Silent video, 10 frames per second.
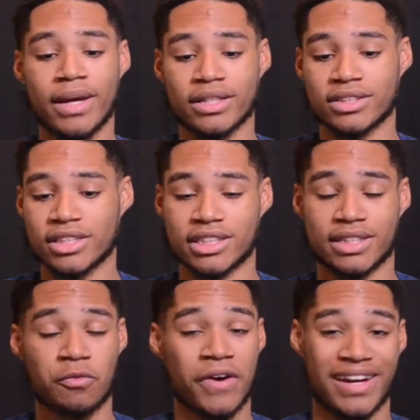just
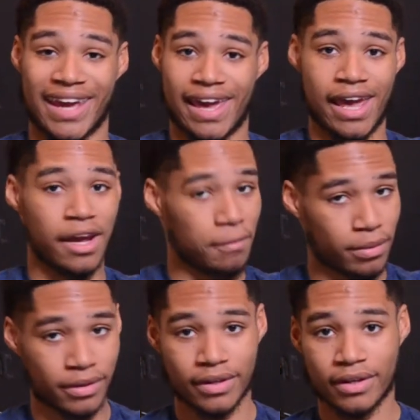went ape.
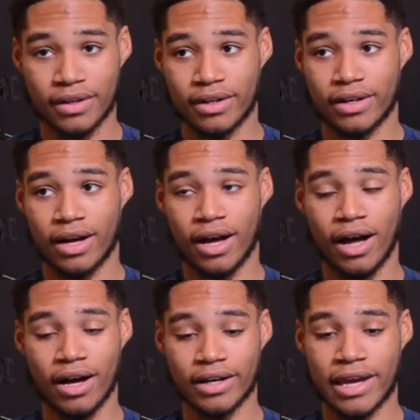
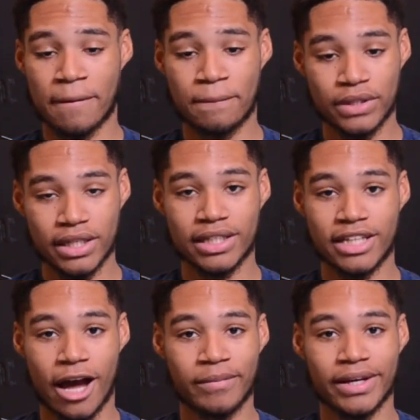Completely
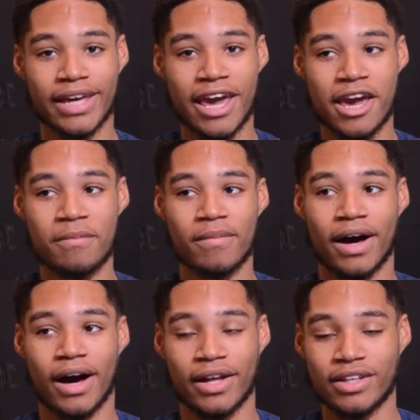dominant game.
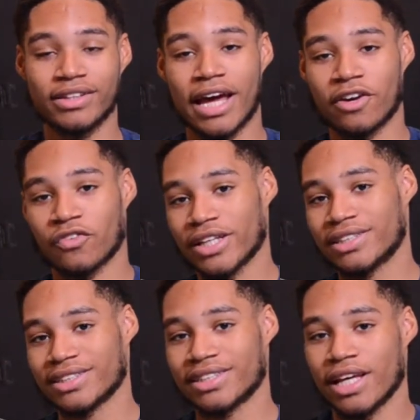I think that
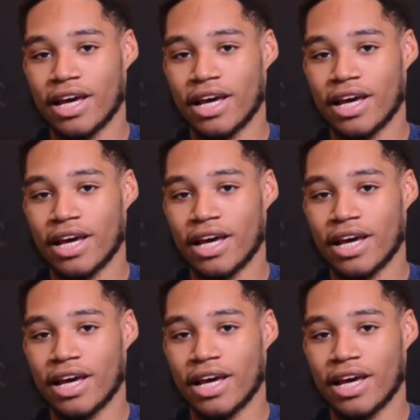erases